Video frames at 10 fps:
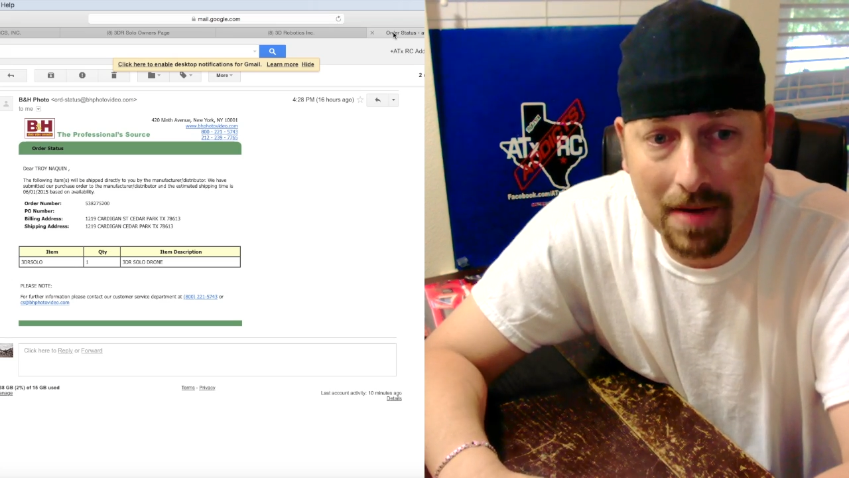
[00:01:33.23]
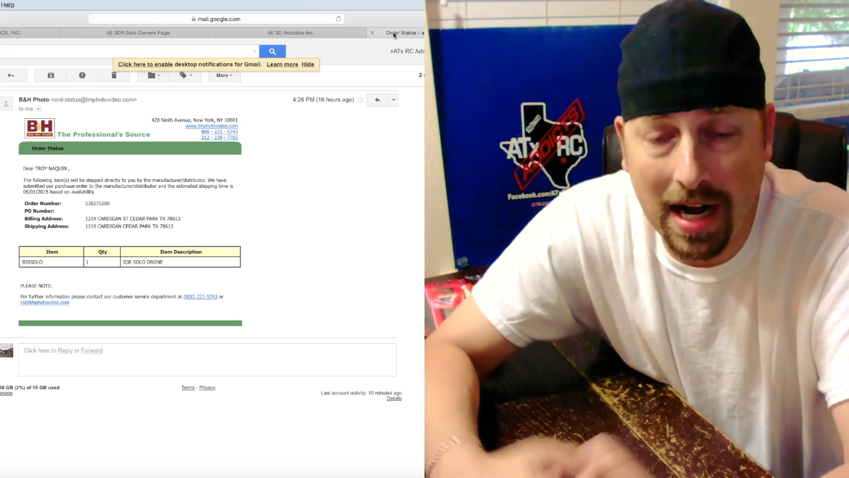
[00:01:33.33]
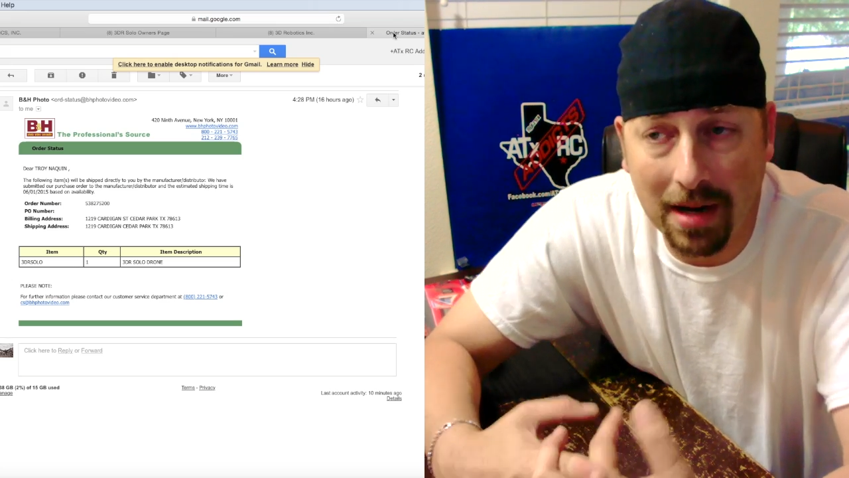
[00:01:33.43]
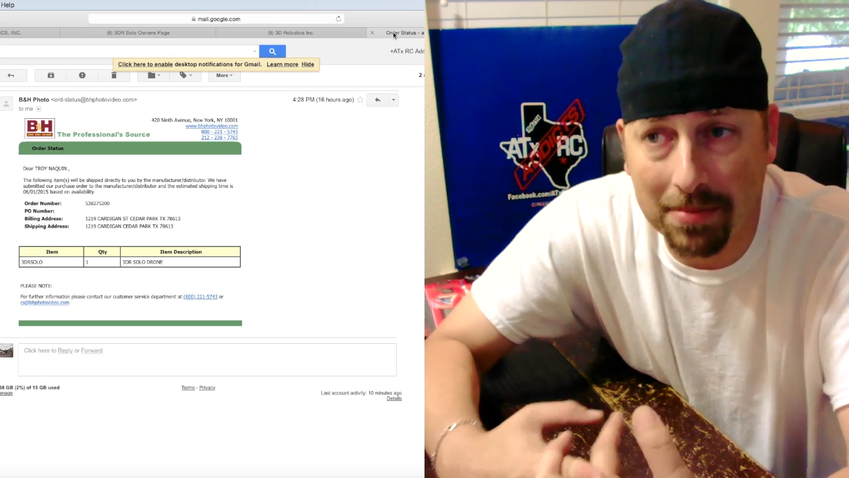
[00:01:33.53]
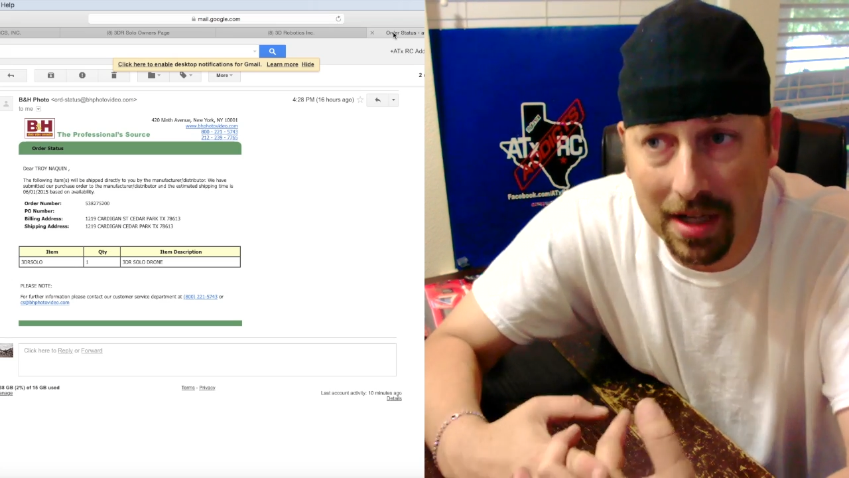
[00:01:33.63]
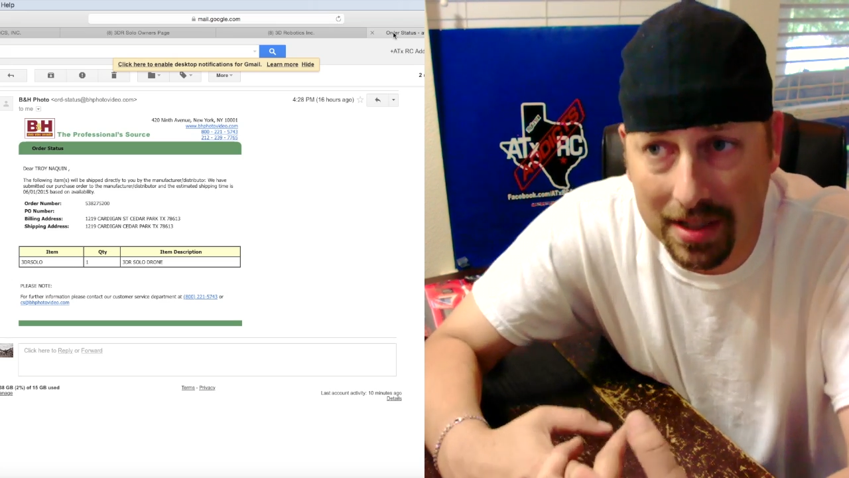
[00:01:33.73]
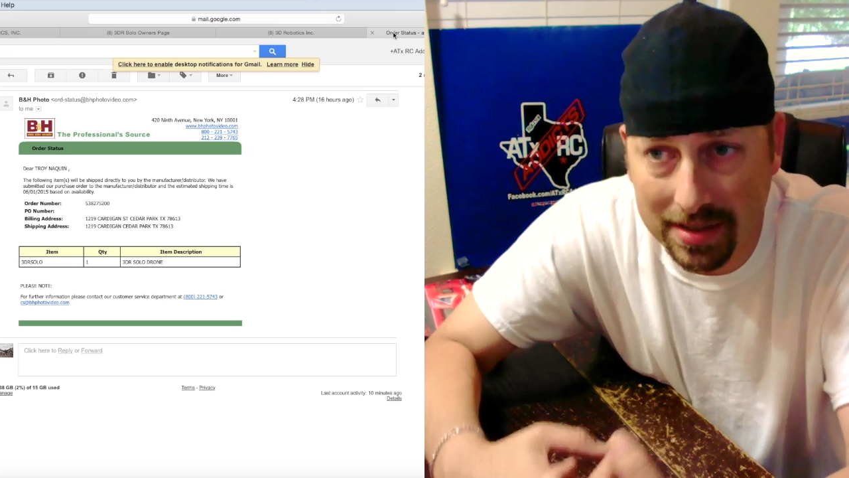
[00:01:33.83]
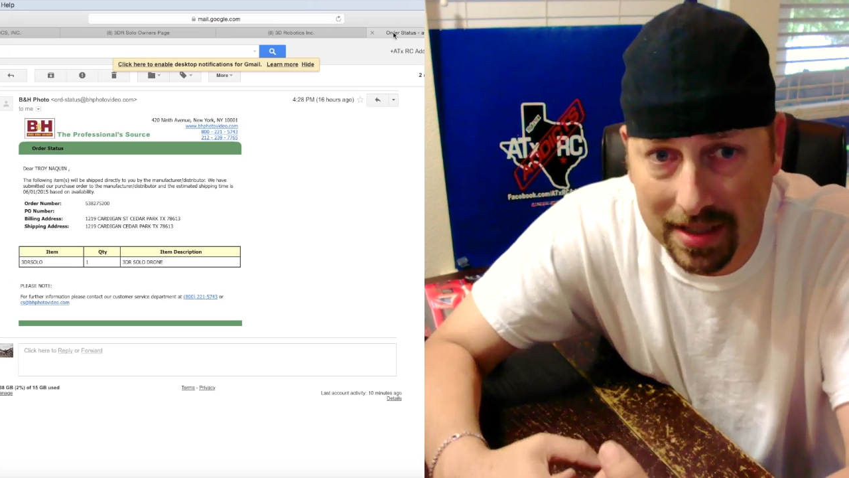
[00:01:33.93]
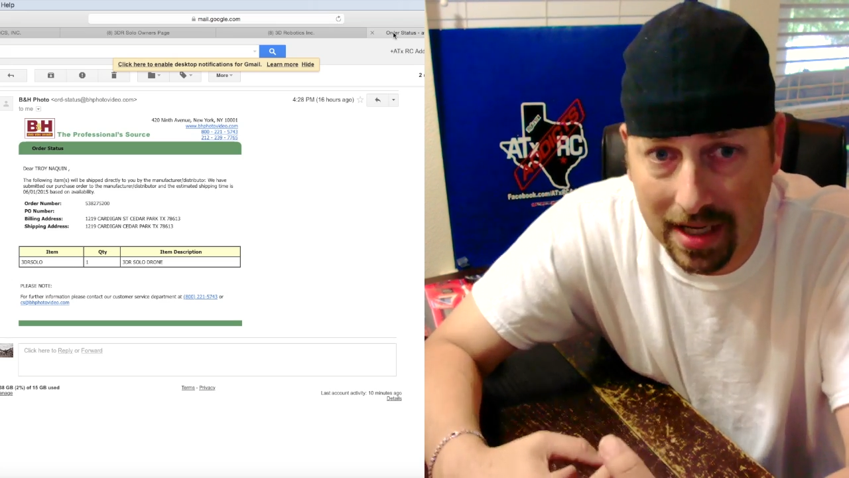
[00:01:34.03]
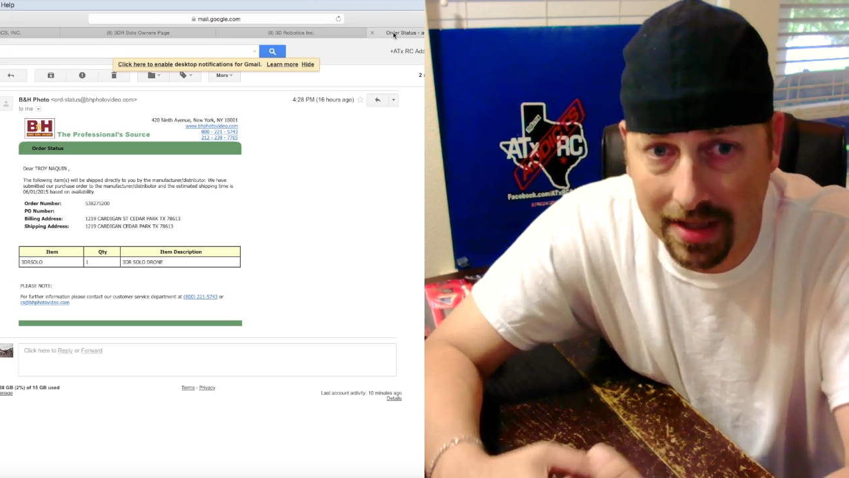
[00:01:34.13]
going to
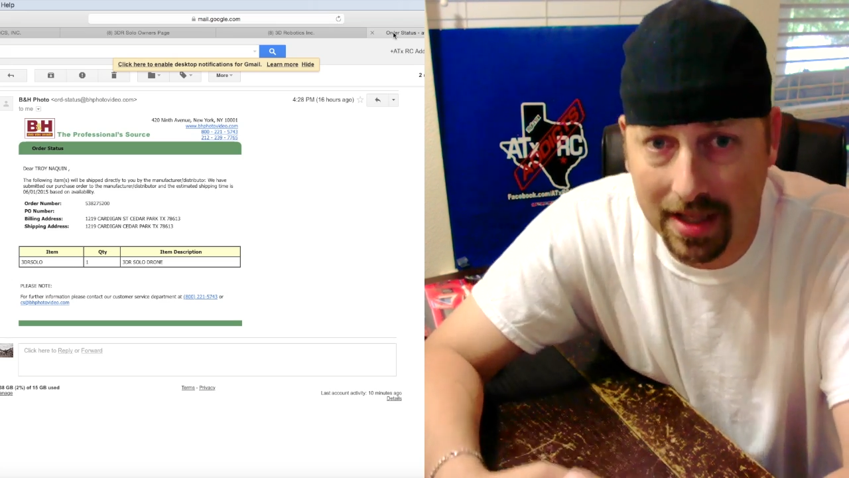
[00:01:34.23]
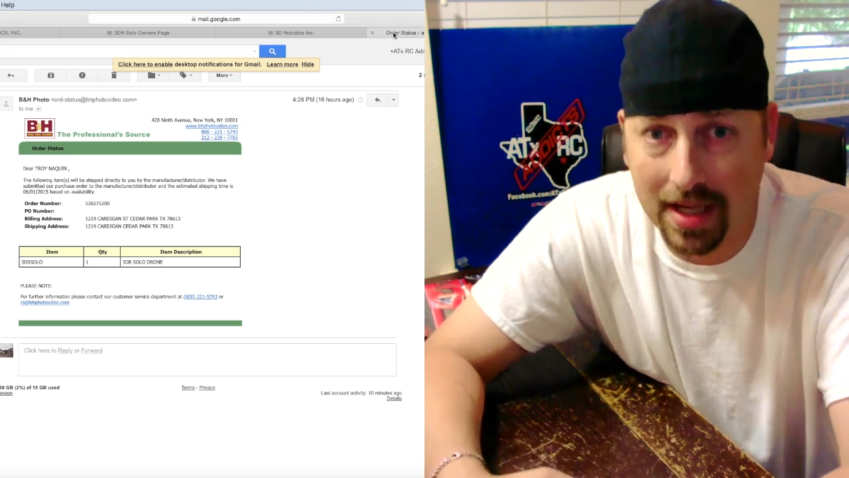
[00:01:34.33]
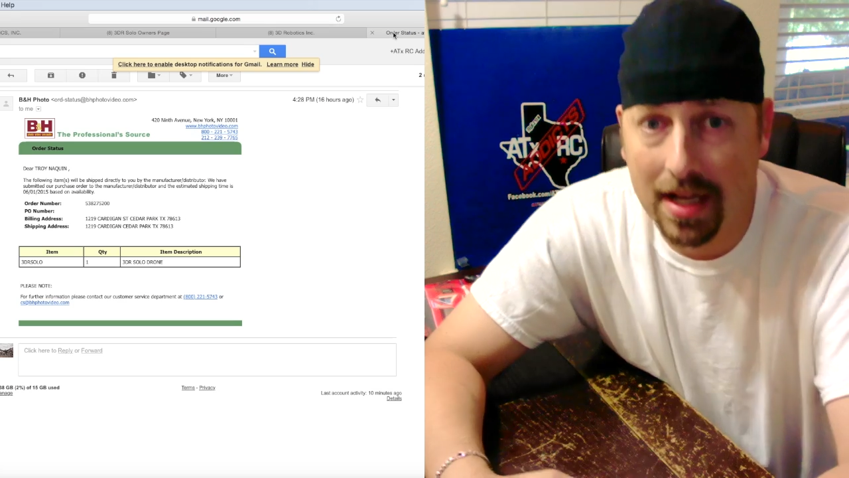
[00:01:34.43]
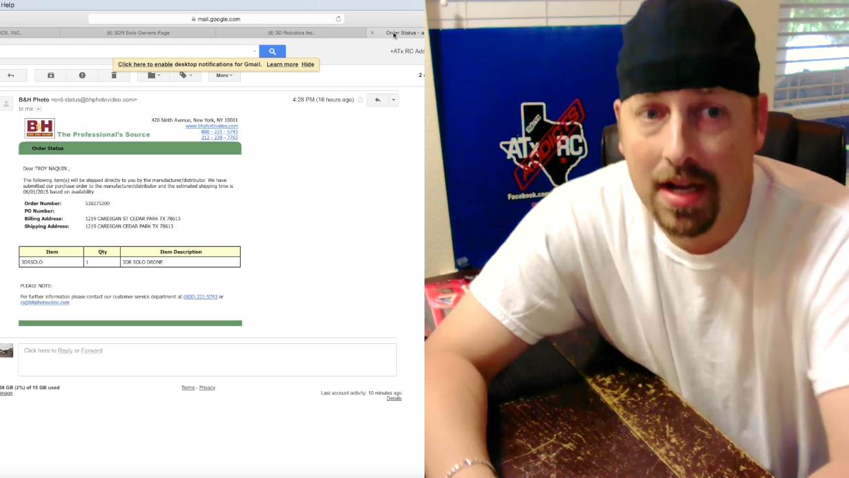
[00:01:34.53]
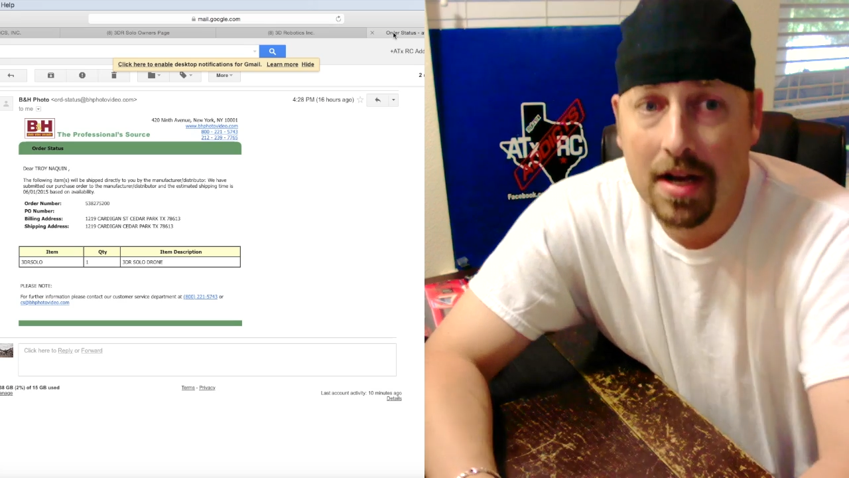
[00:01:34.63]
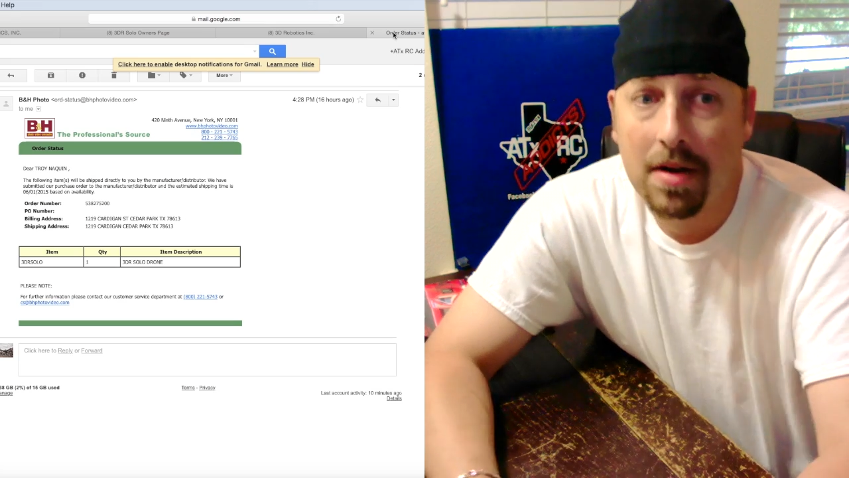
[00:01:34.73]
say that